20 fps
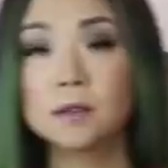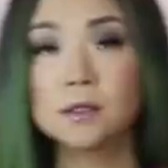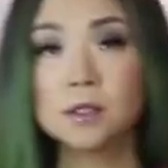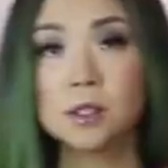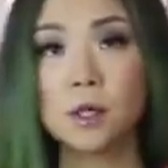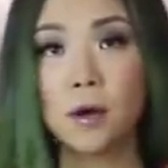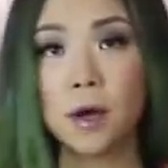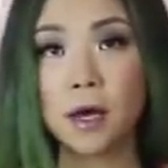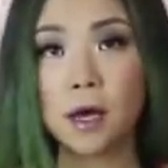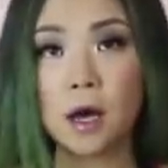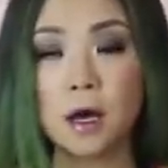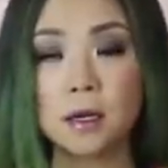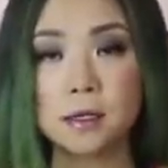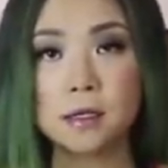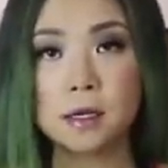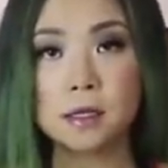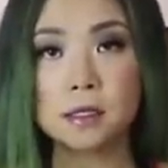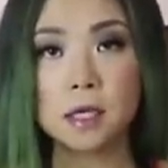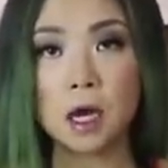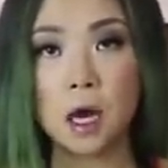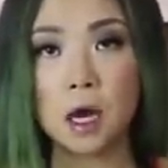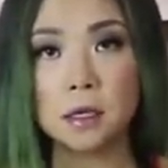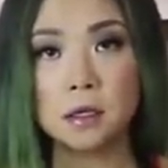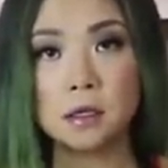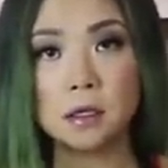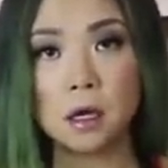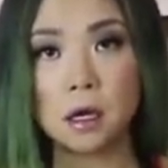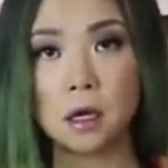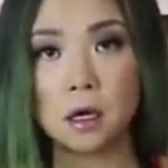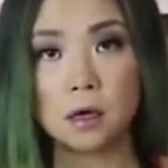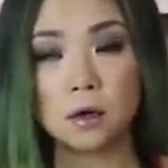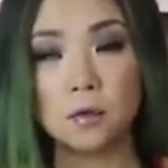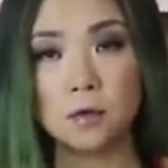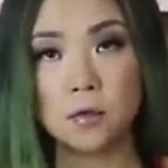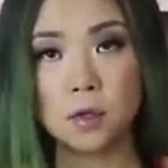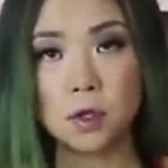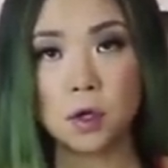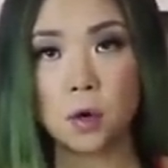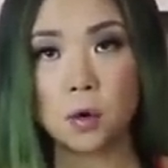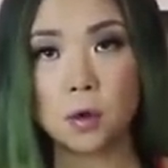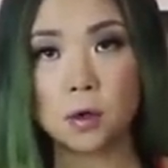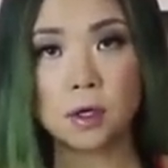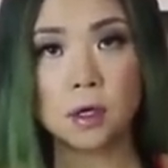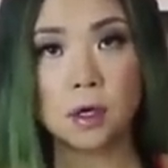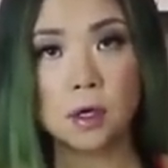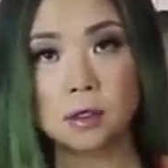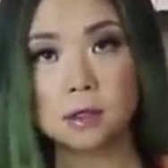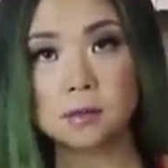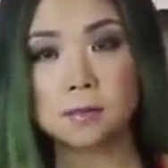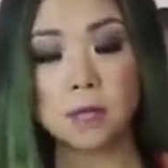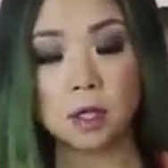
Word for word: So I got a ton of coconut